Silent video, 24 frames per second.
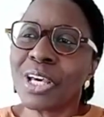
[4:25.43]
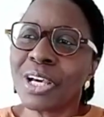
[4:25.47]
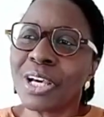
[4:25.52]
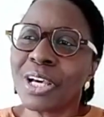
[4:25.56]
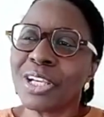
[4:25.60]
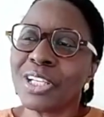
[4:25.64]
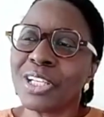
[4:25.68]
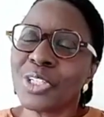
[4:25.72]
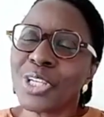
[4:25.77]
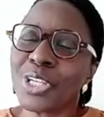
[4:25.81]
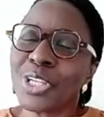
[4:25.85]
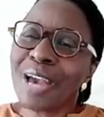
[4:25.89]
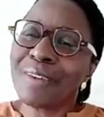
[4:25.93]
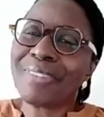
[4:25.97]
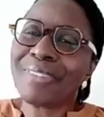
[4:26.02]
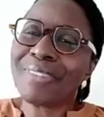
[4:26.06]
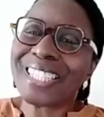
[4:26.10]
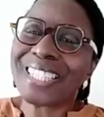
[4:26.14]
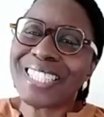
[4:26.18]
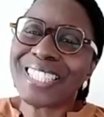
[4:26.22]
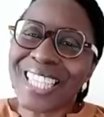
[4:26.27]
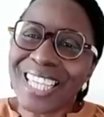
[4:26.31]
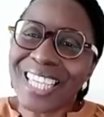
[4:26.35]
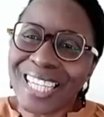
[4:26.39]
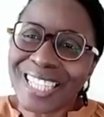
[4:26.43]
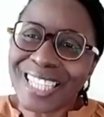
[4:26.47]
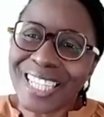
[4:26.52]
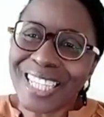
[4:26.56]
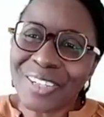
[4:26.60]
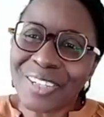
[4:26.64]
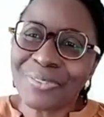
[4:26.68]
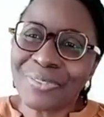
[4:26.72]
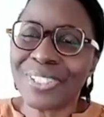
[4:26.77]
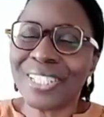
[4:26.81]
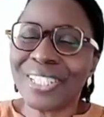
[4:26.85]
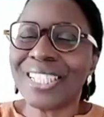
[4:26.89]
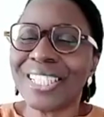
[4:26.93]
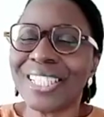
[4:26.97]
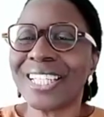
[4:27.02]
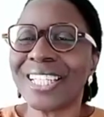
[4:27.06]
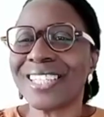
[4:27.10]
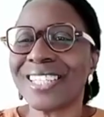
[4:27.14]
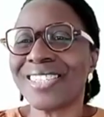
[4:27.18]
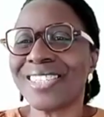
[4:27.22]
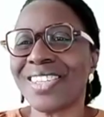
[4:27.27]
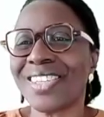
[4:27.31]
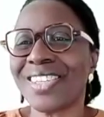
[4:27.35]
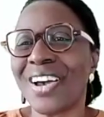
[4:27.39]
you have that tingling feeling
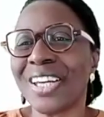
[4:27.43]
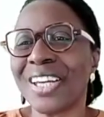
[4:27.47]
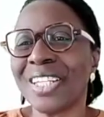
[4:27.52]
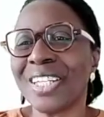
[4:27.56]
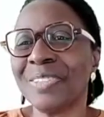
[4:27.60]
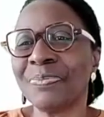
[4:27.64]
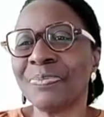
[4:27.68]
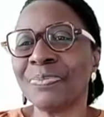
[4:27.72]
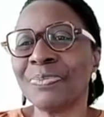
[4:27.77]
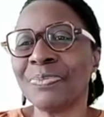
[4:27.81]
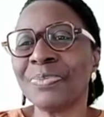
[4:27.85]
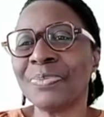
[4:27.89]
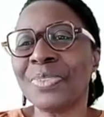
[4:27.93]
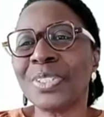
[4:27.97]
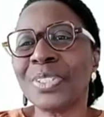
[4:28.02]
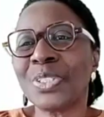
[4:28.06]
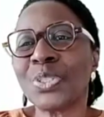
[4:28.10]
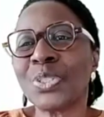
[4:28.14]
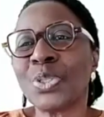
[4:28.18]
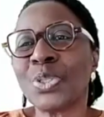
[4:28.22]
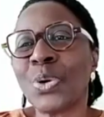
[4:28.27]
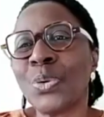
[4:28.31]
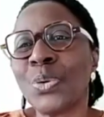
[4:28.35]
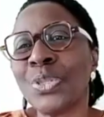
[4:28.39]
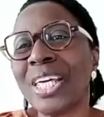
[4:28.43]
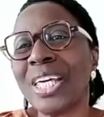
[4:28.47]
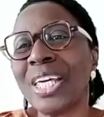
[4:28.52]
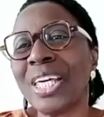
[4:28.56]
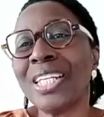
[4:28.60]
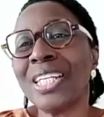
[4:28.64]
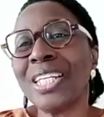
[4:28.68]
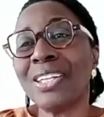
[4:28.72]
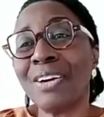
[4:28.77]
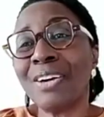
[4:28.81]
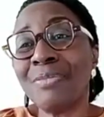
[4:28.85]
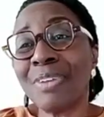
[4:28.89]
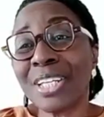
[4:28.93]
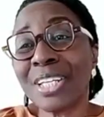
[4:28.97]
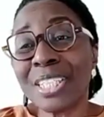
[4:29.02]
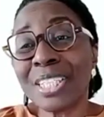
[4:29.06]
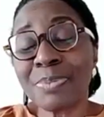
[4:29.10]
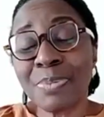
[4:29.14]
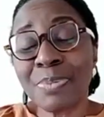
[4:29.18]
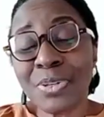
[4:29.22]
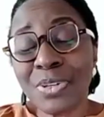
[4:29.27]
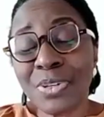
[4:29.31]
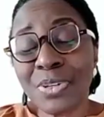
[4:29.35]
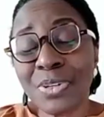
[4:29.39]
inside. So the in-love
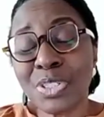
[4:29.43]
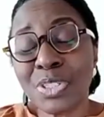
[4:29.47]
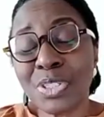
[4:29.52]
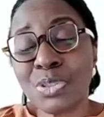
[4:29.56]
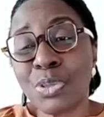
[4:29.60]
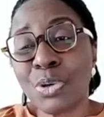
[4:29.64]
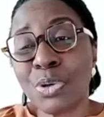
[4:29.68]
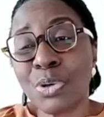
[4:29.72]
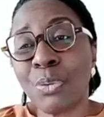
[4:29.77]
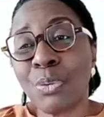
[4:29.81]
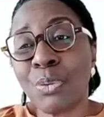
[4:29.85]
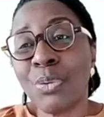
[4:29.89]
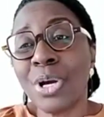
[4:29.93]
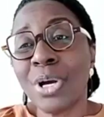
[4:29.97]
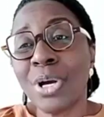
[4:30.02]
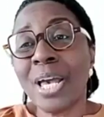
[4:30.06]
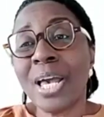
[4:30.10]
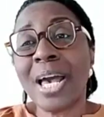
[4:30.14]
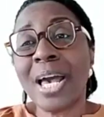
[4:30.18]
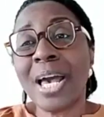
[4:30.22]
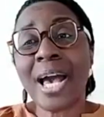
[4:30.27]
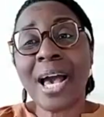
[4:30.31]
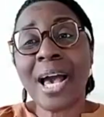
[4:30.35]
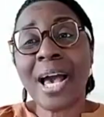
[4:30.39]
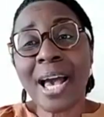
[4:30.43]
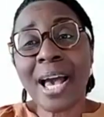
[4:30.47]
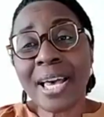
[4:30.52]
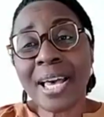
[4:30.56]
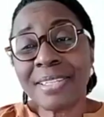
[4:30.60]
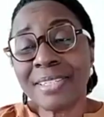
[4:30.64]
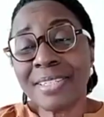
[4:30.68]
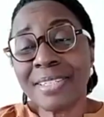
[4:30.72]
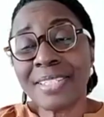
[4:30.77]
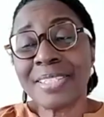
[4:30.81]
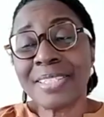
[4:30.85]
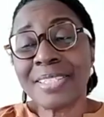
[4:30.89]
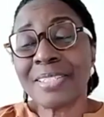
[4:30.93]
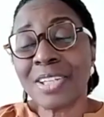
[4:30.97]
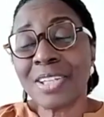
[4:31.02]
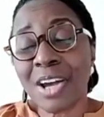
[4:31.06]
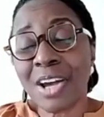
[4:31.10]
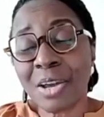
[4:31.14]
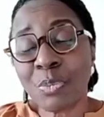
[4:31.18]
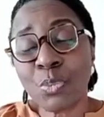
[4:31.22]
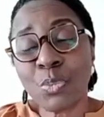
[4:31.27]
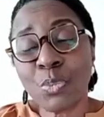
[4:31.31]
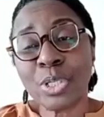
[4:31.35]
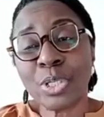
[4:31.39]
experience, though, has its
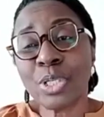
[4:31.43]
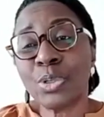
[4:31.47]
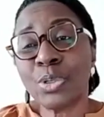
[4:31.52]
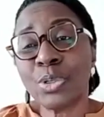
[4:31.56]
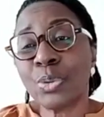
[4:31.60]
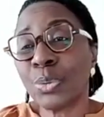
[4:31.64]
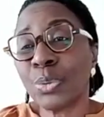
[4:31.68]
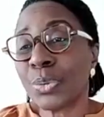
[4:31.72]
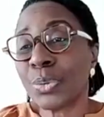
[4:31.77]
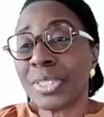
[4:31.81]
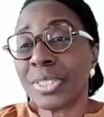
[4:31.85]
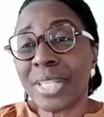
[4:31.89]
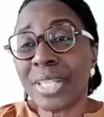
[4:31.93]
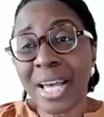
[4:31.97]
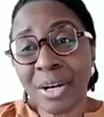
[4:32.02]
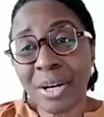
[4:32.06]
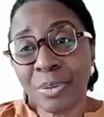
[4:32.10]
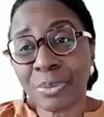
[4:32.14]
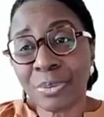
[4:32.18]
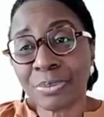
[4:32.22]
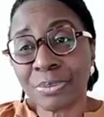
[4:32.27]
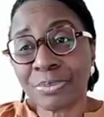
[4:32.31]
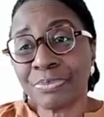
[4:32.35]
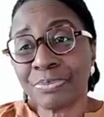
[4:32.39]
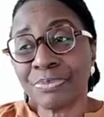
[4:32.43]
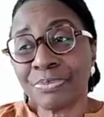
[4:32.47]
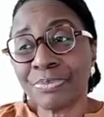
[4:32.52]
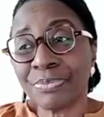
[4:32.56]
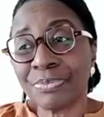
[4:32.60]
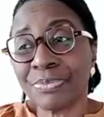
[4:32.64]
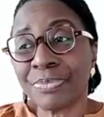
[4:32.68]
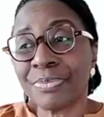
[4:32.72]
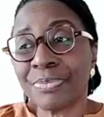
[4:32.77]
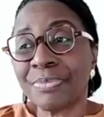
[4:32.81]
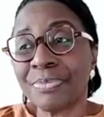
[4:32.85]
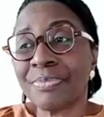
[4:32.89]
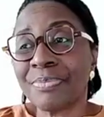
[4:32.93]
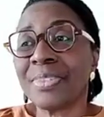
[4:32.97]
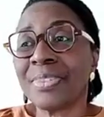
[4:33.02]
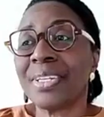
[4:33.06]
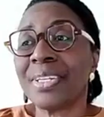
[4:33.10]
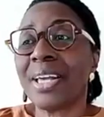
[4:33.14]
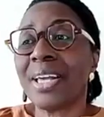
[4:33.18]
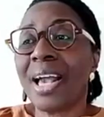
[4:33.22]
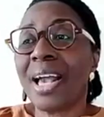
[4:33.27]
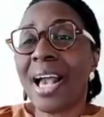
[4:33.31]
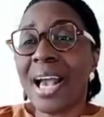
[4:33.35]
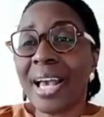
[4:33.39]
time when it cools down.
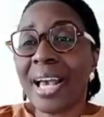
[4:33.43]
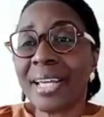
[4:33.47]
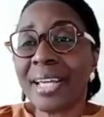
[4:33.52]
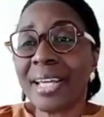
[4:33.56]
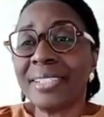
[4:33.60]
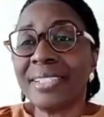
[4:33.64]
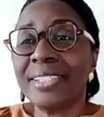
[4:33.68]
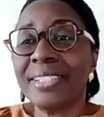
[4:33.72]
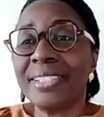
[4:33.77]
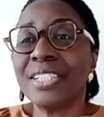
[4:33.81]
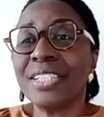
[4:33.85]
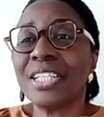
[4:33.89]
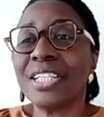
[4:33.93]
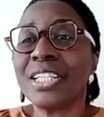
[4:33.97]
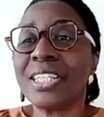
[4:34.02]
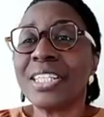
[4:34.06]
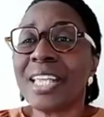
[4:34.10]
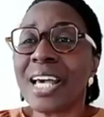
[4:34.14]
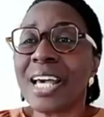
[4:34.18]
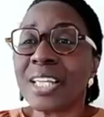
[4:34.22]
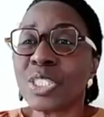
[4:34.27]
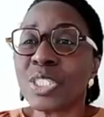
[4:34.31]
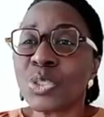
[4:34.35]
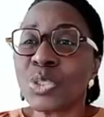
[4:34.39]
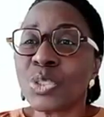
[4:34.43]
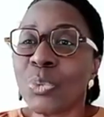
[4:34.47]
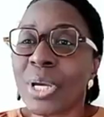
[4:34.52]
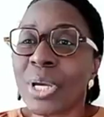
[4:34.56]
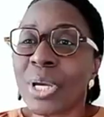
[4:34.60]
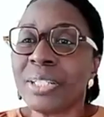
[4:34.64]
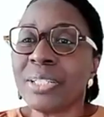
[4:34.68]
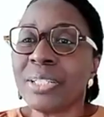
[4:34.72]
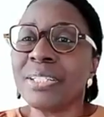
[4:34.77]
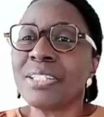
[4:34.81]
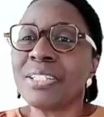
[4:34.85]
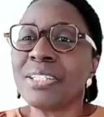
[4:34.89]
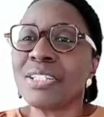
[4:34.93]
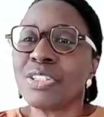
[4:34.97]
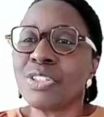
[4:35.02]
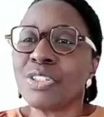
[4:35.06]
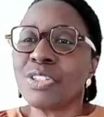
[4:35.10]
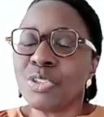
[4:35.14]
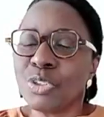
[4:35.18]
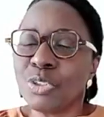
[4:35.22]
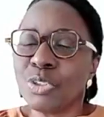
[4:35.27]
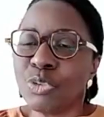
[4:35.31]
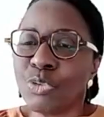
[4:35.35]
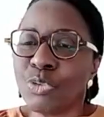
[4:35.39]
And that's when
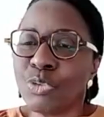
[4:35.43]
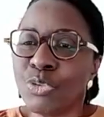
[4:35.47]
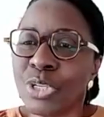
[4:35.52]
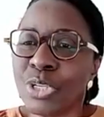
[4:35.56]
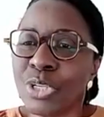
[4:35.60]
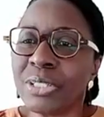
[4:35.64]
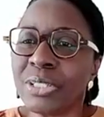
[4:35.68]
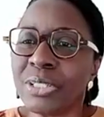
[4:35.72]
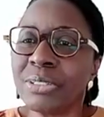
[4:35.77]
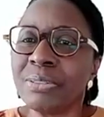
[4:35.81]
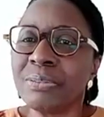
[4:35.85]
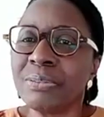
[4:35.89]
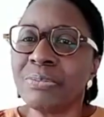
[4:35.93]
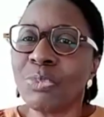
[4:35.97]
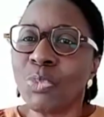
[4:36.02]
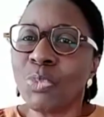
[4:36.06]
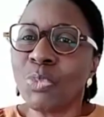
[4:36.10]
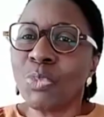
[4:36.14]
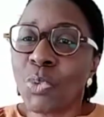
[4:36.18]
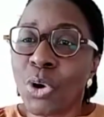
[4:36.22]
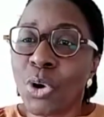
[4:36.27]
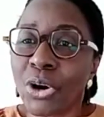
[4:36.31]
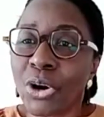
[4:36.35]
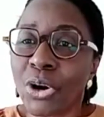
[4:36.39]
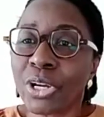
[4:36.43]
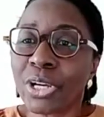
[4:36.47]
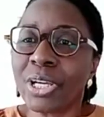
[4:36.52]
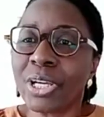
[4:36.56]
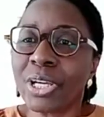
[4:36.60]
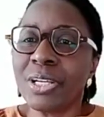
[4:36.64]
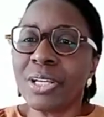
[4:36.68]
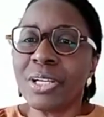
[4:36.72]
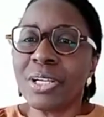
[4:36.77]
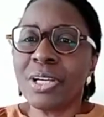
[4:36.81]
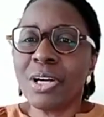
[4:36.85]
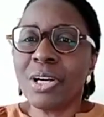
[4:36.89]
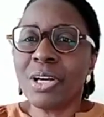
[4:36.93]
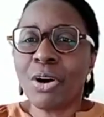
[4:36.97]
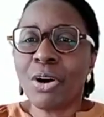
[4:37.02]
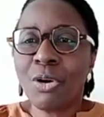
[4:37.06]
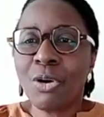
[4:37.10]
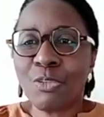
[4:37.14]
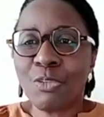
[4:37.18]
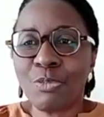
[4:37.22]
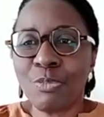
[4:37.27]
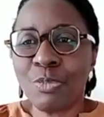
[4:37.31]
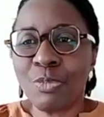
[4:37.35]
the real work of